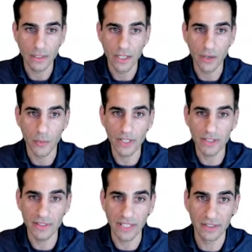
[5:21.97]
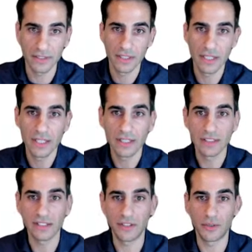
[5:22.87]
Now, one of the things
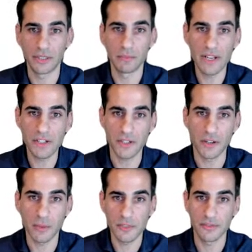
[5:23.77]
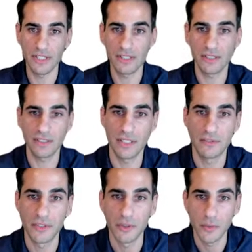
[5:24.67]
that you can measure observationally
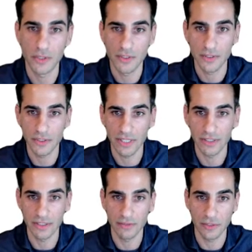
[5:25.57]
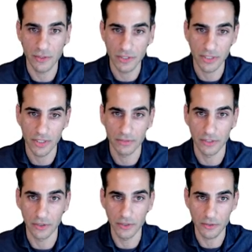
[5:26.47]
if you want to look at the evolution of
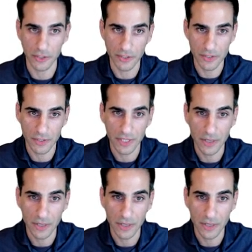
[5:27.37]
the universe,